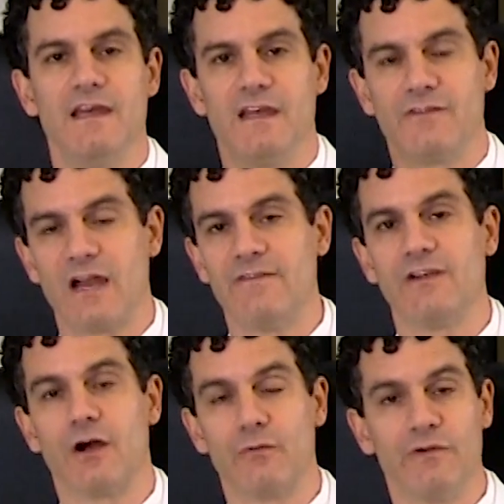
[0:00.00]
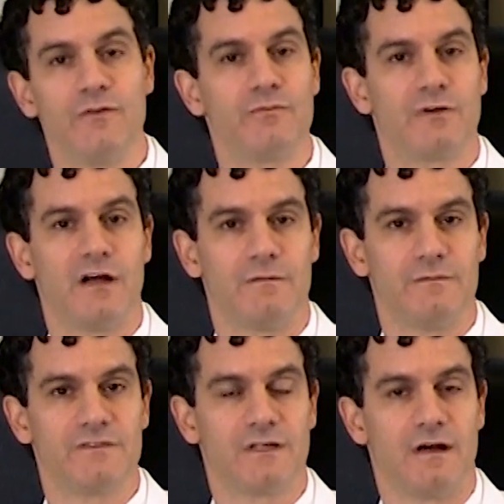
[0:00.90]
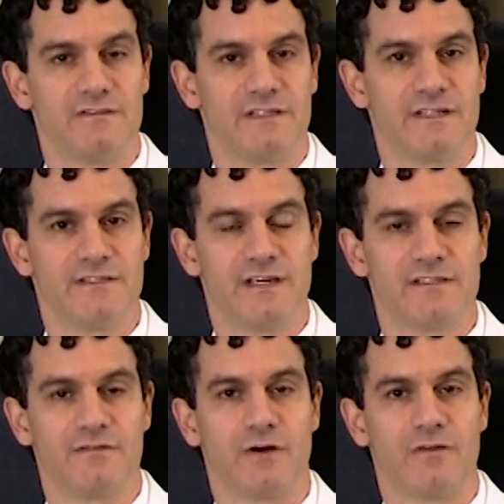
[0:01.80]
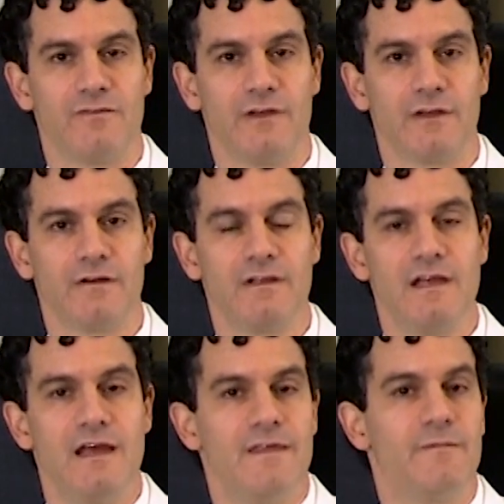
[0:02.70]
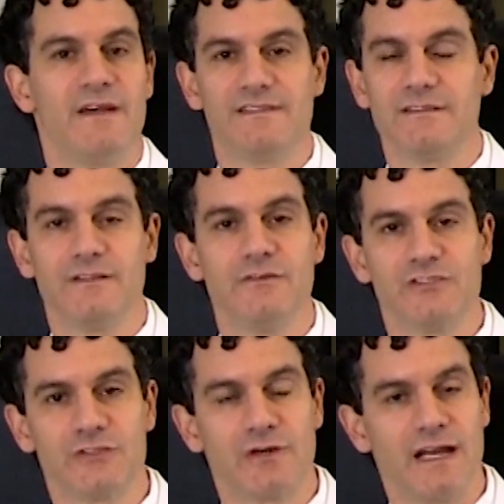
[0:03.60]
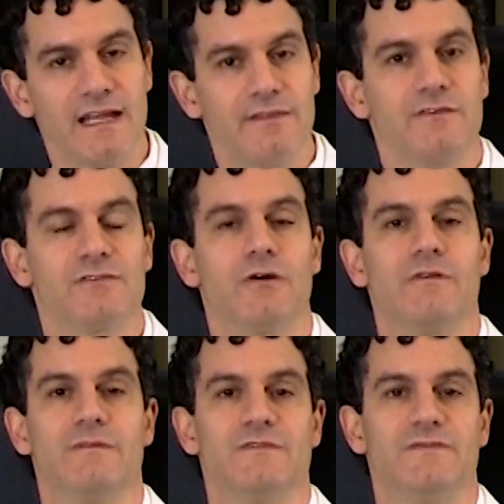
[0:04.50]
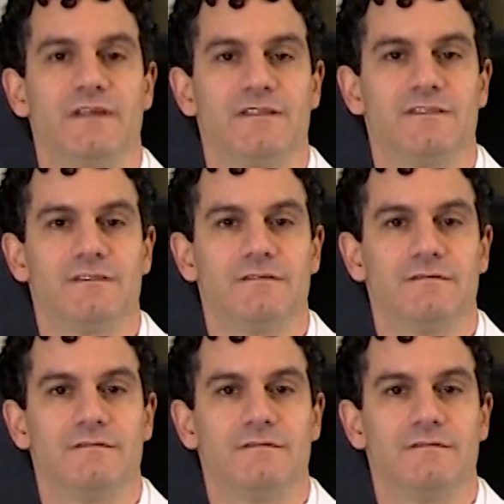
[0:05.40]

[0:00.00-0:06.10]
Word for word: If you're having heart rhythm problems causing congestive heart failure, the best thing to do is to try to get those heart rhythms fixed.